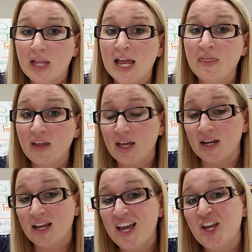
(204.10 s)
And
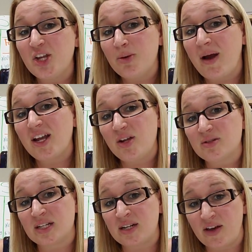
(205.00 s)
then you might use
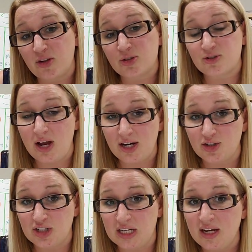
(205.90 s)
another
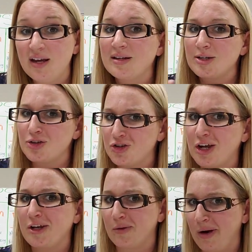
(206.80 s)
strategy to
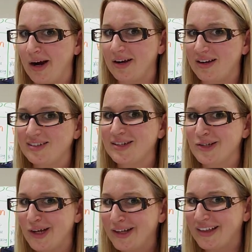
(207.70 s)
check your work, to
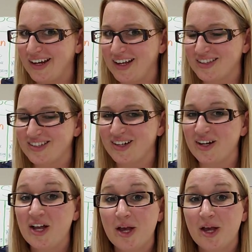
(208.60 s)
check that answer.